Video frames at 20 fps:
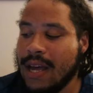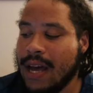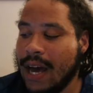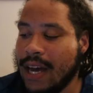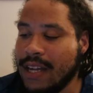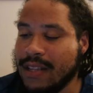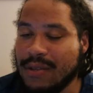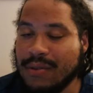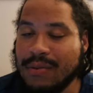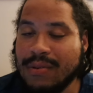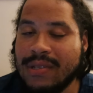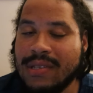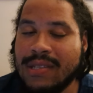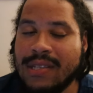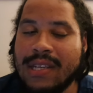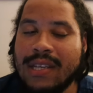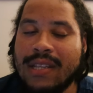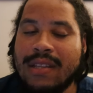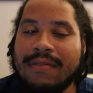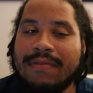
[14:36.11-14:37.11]
I do
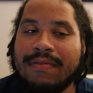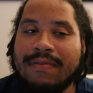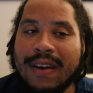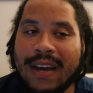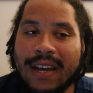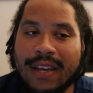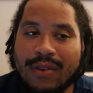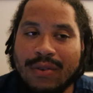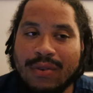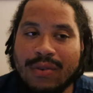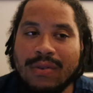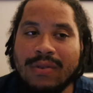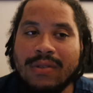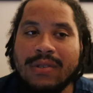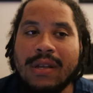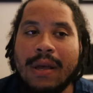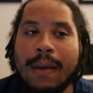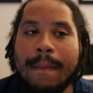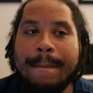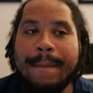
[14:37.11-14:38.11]
see the
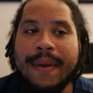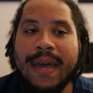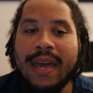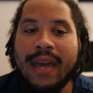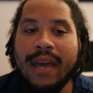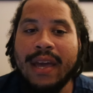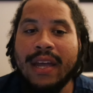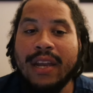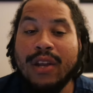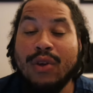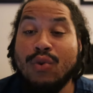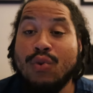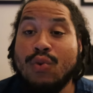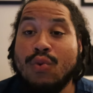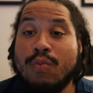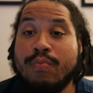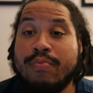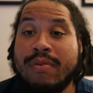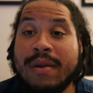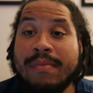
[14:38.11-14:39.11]
finals being an
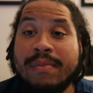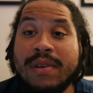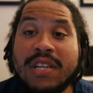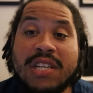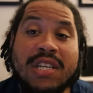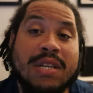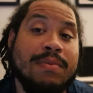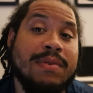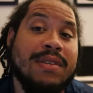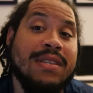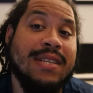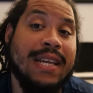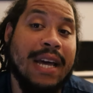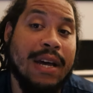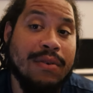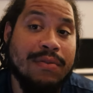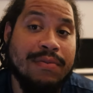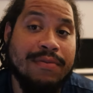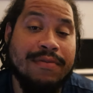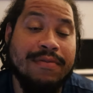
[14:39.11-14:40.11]
all Premiership
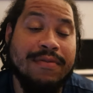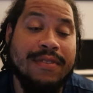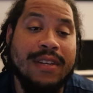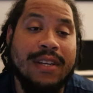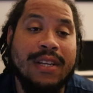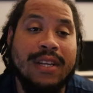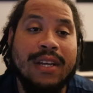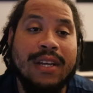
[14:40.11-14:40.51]
South